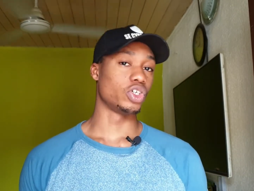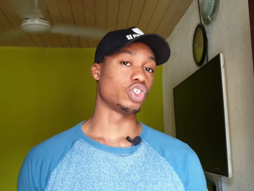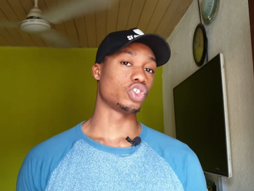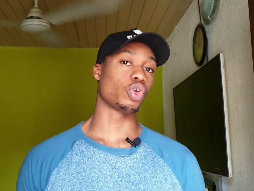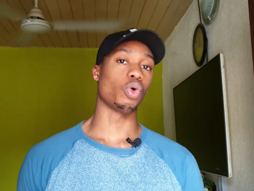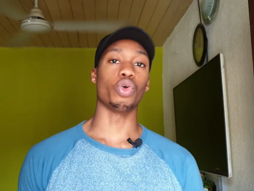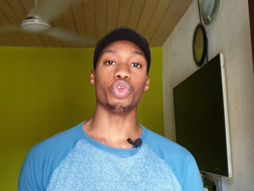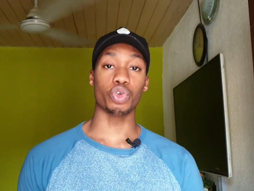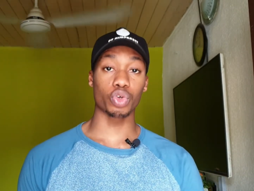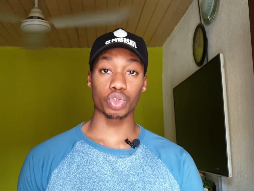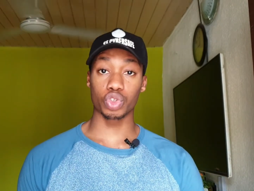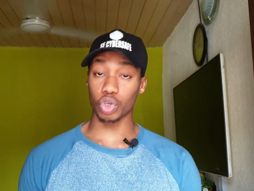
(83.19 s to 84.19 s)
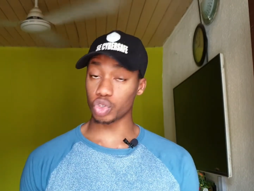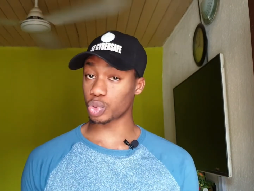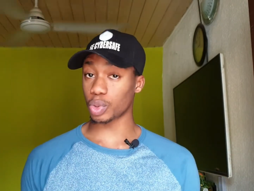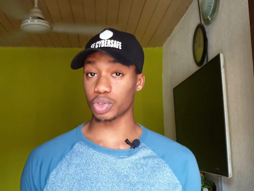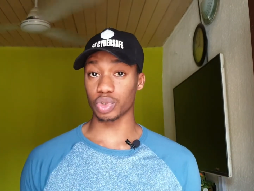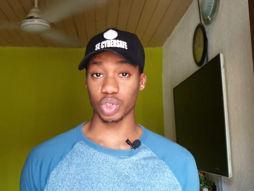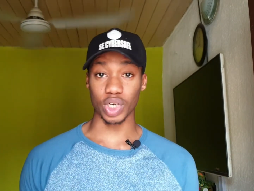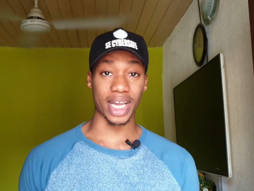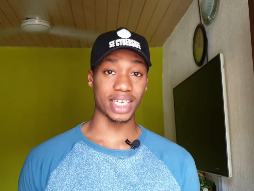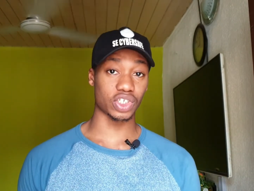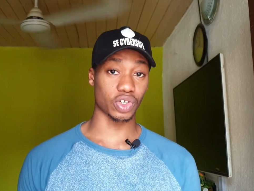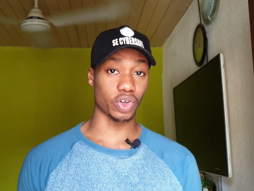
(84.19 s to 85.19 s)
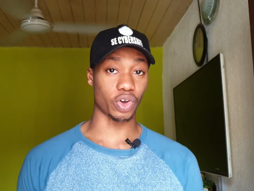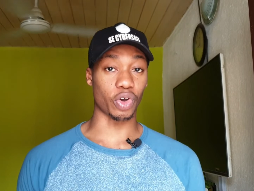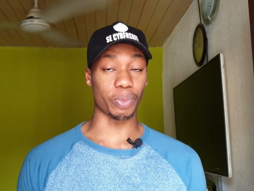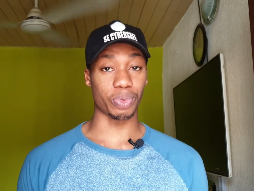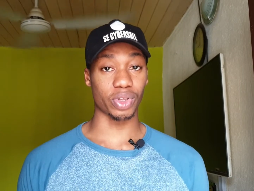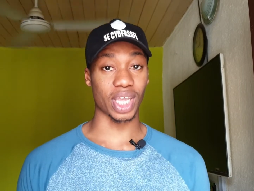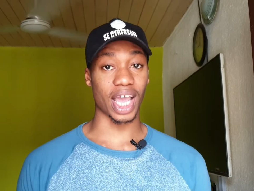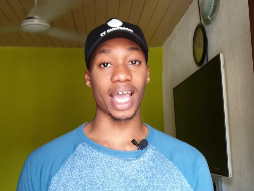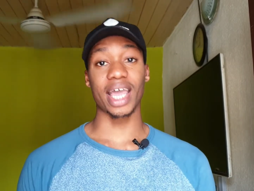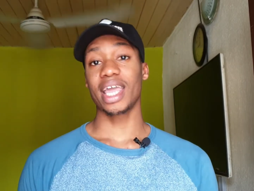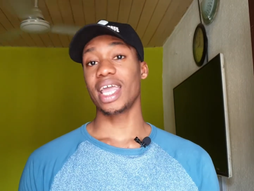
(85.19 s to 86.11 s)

So you don't want to try this on your computer